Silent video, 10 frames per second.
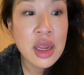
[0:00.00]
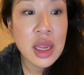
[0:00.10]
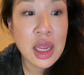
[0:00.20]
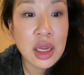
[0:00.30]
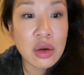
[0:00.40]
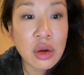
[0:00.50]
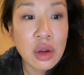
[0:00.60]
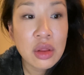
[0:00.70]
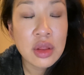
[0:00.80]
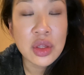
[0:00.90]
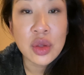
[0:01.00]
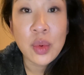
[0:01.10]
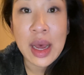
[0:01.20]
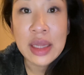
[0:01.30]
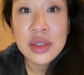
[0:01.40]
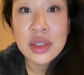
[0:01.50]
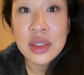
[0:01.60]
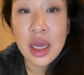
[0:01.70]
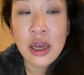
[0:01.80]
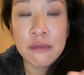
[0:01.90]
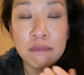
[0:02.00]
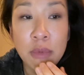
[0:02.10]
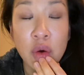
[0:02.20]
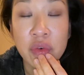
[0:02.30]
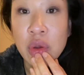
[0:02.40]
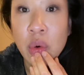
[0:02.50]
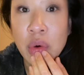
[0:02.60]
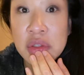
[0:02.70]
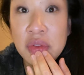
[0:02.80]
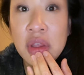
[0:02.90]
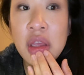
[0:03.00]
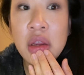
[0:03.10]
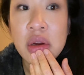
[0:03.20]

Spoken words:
in the US over the course of the year.